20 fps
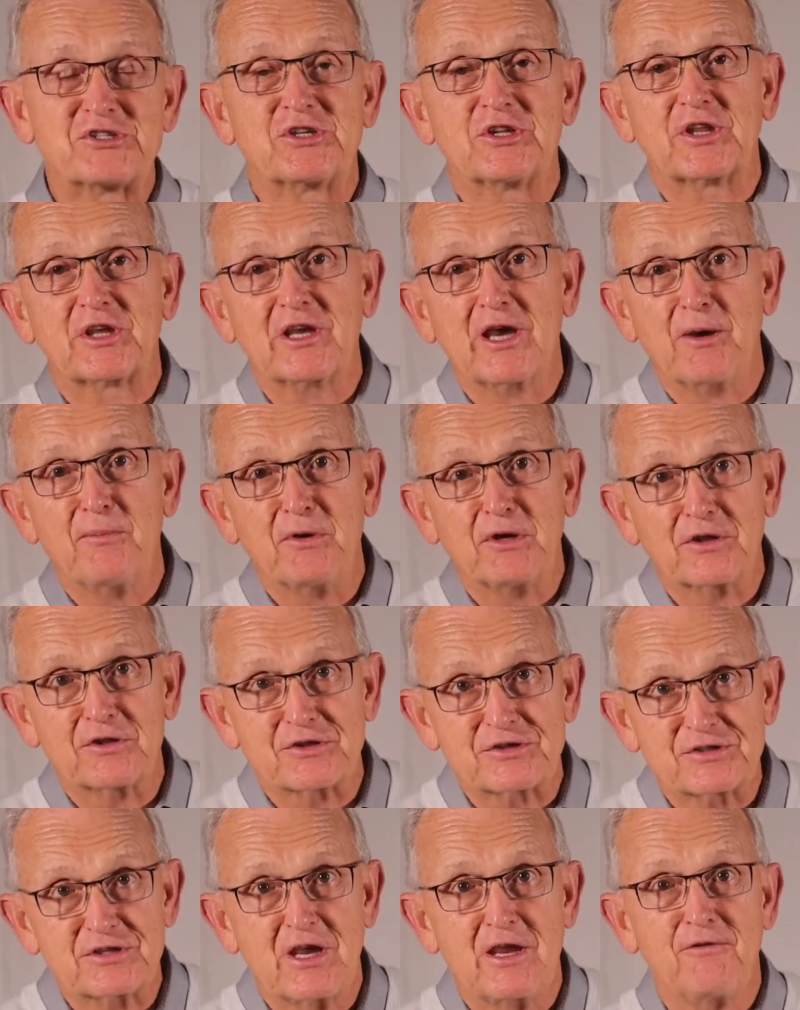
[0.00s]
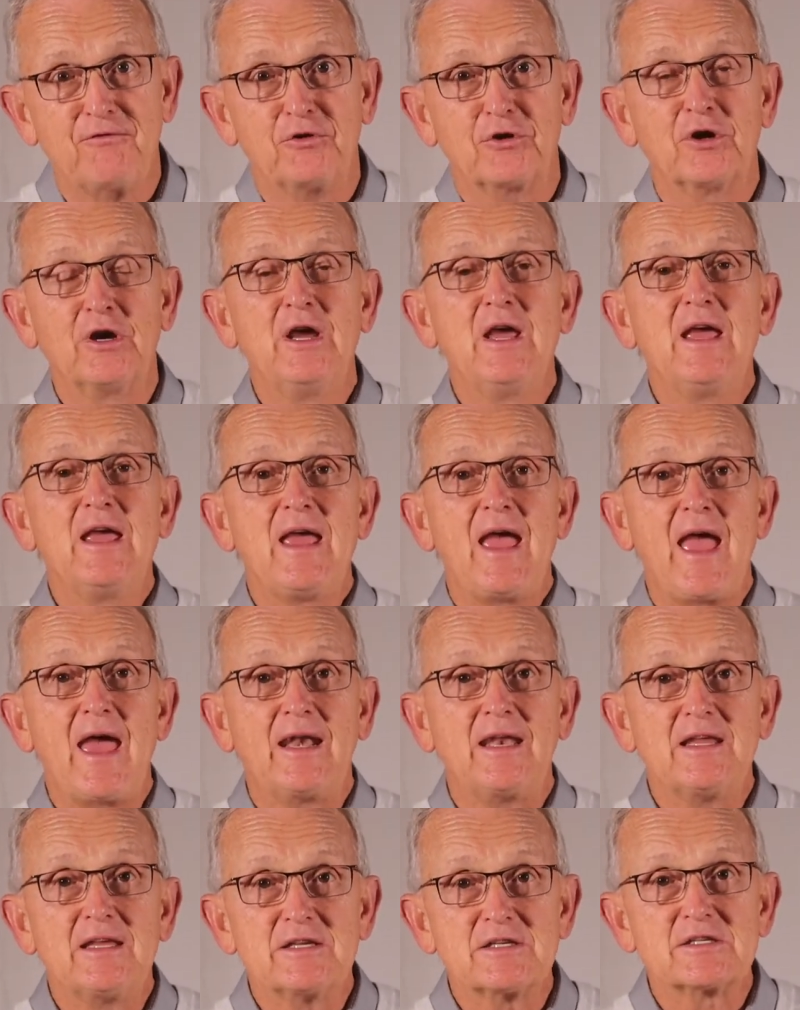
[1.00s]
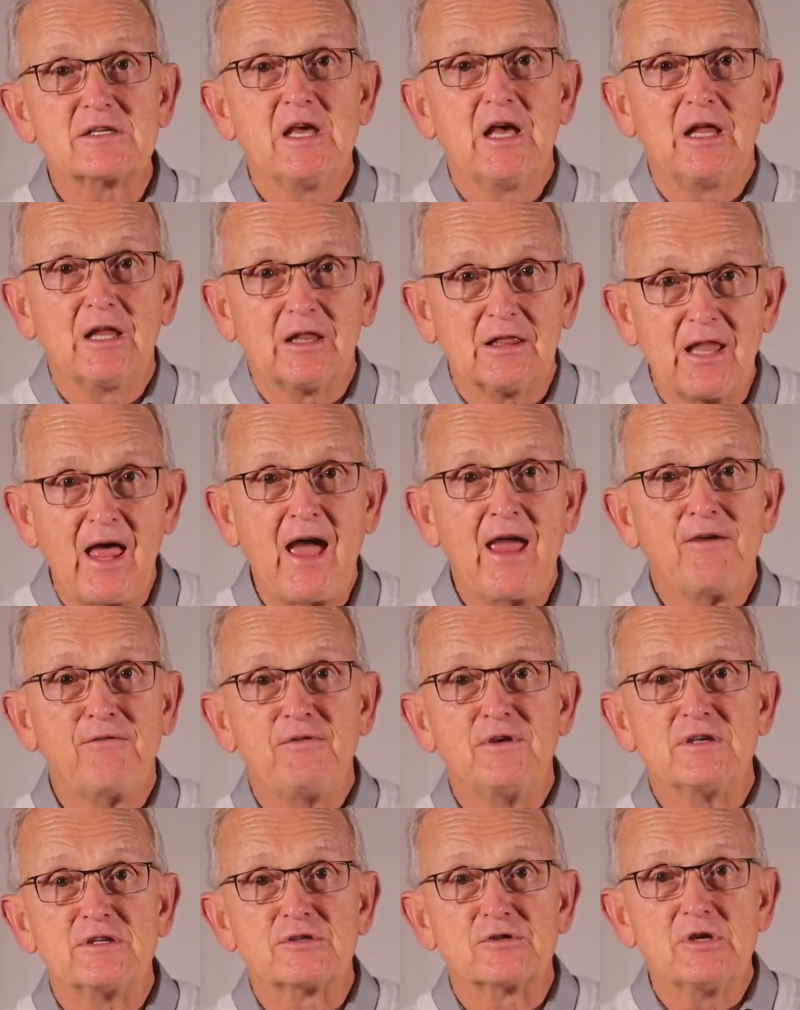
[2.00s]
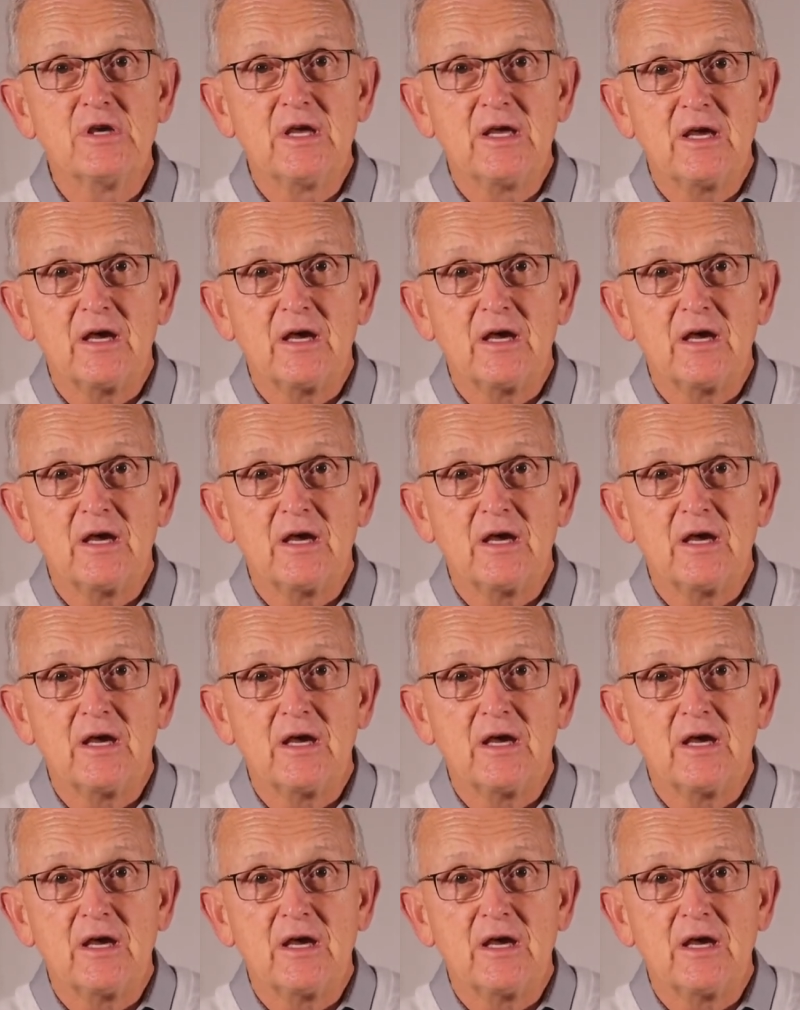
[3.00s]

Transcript: to the coming of the Savior and his life, his